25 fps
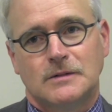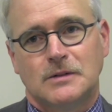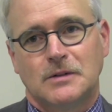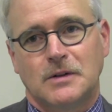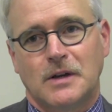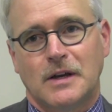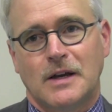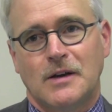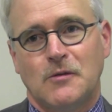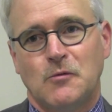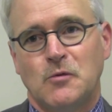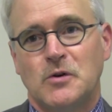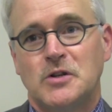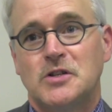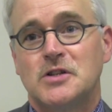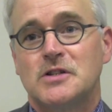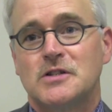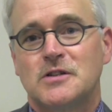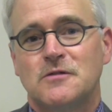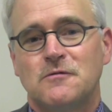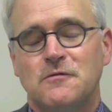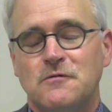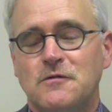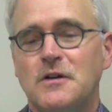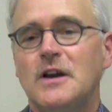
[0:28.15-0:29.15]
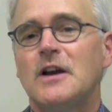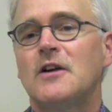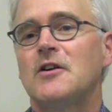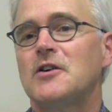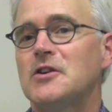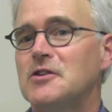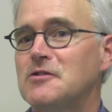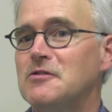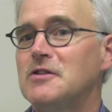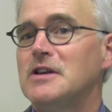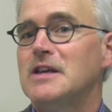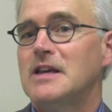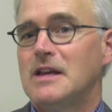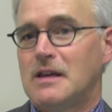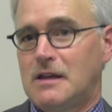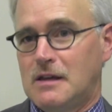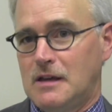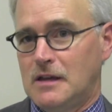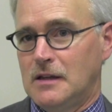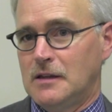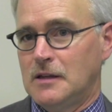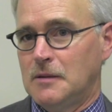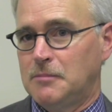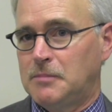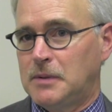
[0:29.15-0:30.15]
okay, which is very unique
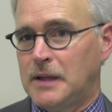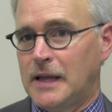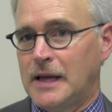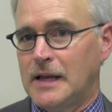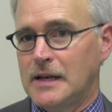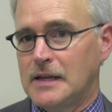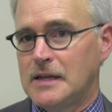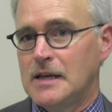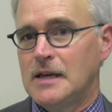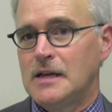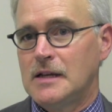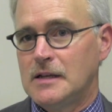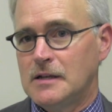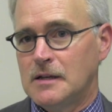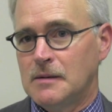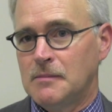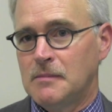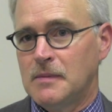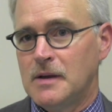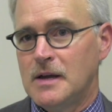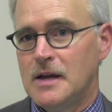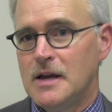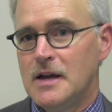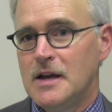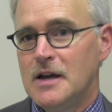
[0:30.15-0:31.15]
in the plant kingdom.